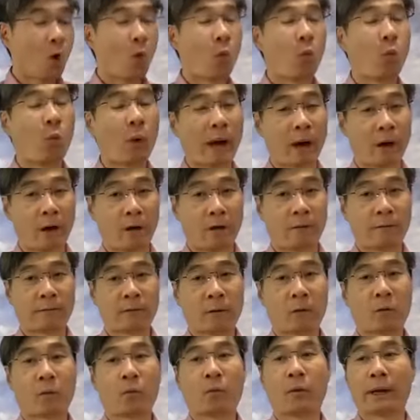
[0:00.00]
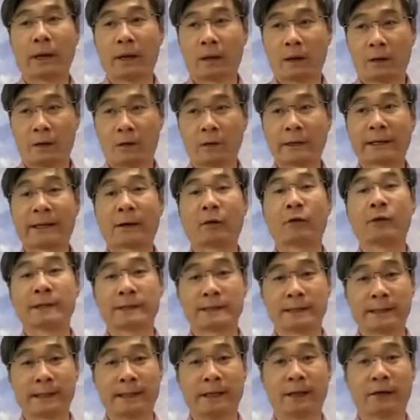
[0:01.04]
Wealth will
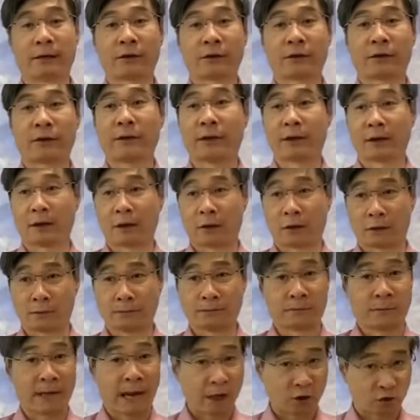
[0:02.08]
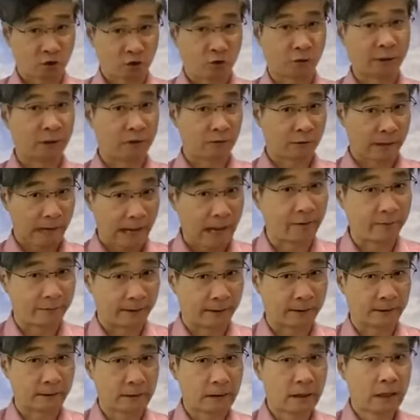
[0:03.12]
guarantee their entry into
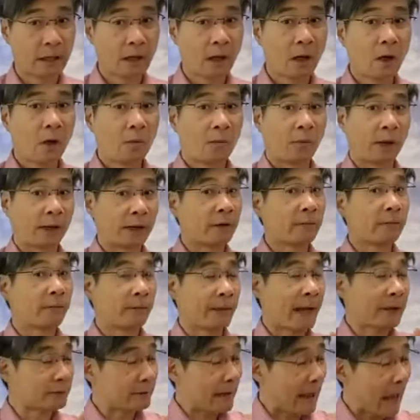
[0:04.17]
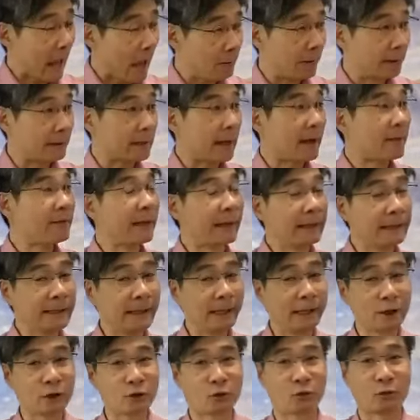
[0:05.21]
heaven. But for that to happen, they
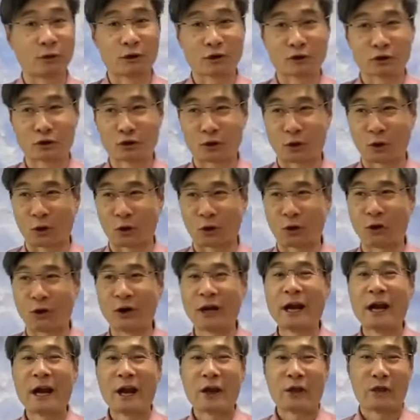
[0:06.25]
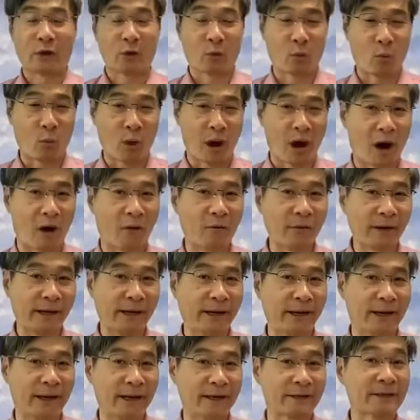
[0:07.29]
need to ensure their wealth
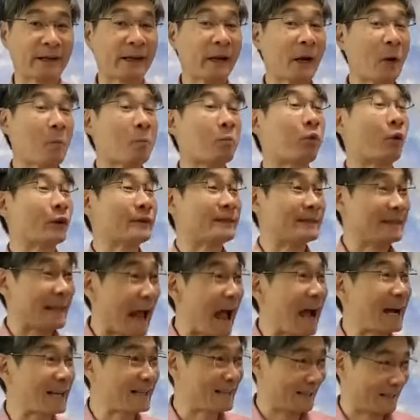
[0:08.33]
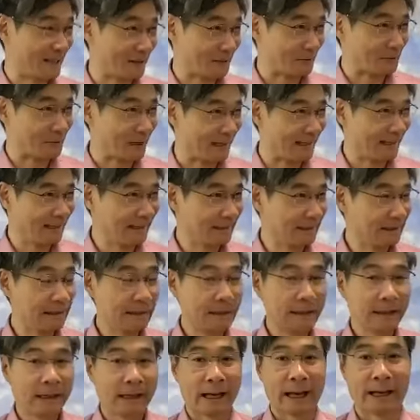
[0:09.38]
is protected, right?
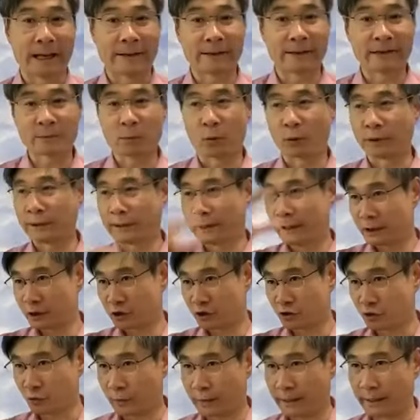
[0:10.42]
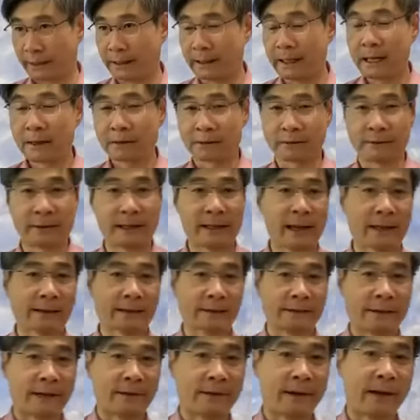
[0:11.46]
And at this point in history, the
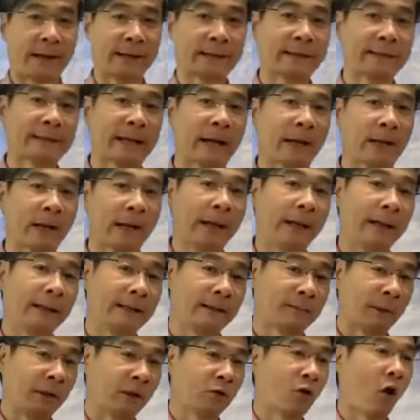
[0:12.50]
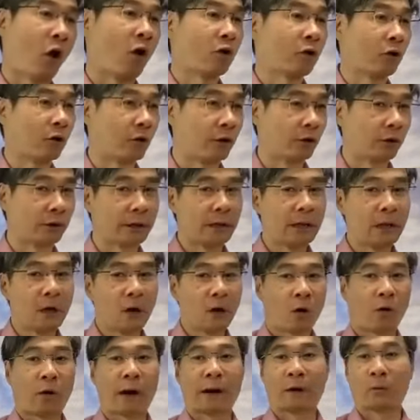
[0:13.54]
Netherlands is being conquered
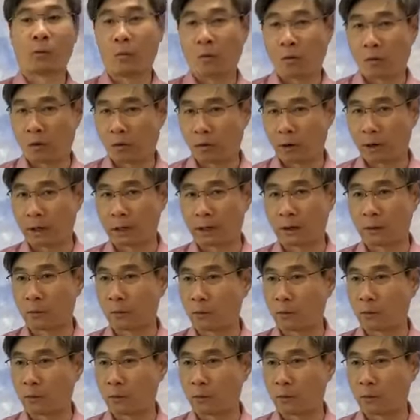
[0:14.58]
or at war